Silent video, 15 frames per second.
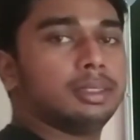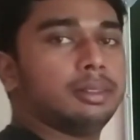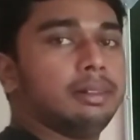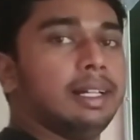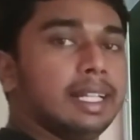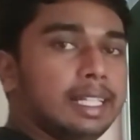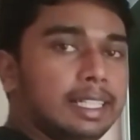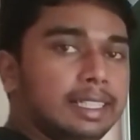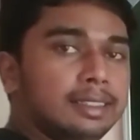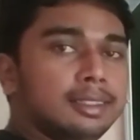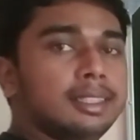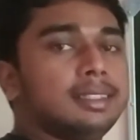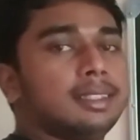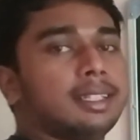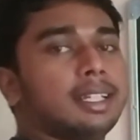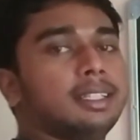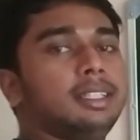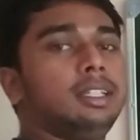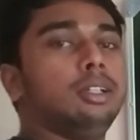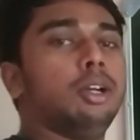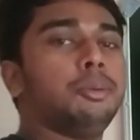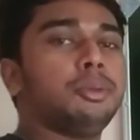But in this case,
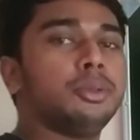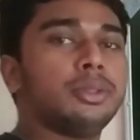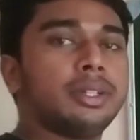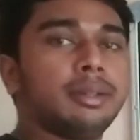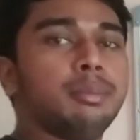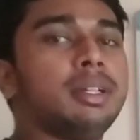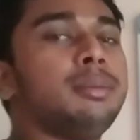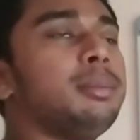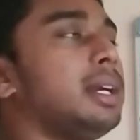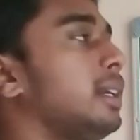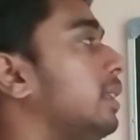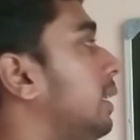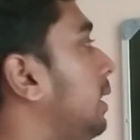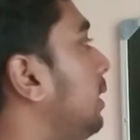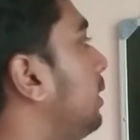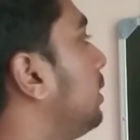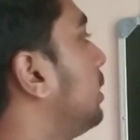you have to remember that